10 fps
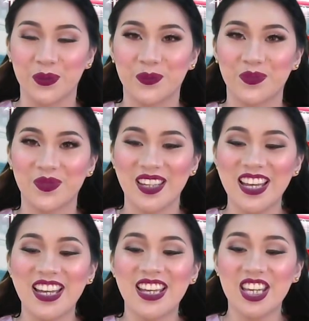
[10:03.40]
you,
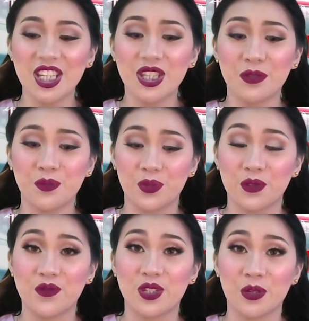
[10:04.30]
it
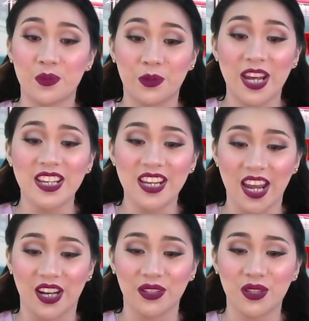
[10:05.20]
improves your brain
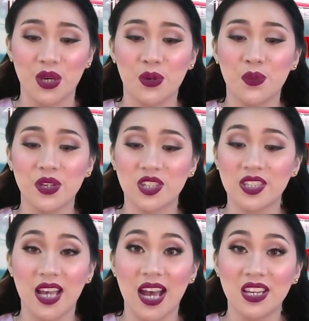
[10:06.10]
health, which
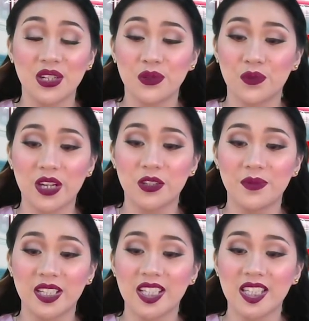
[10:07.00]
is highly
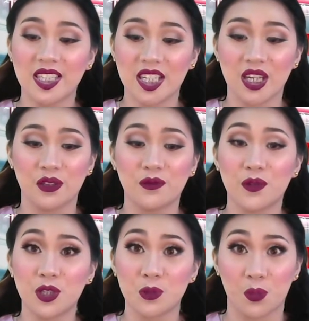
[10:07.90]
recommended skill
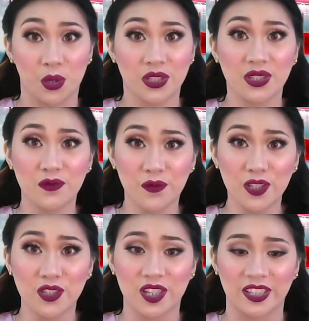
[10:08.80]
for sports
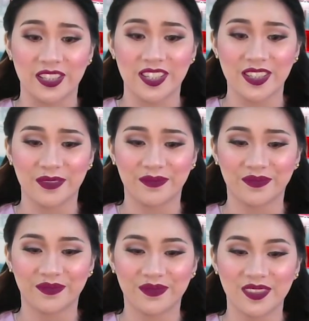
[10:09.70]
officials.
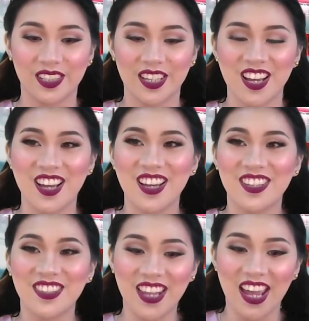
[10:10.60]

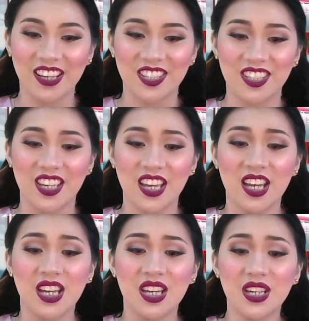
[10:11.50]
Next,
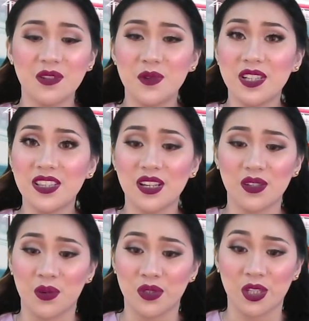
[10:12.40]
it will
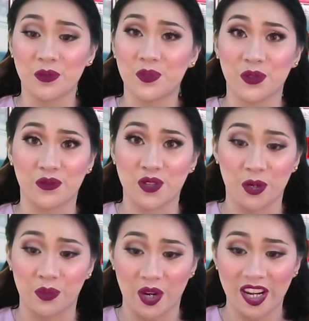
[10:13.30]
not only improve
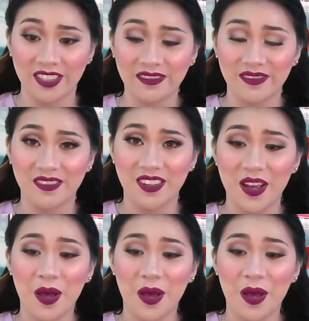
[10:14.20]
your brain,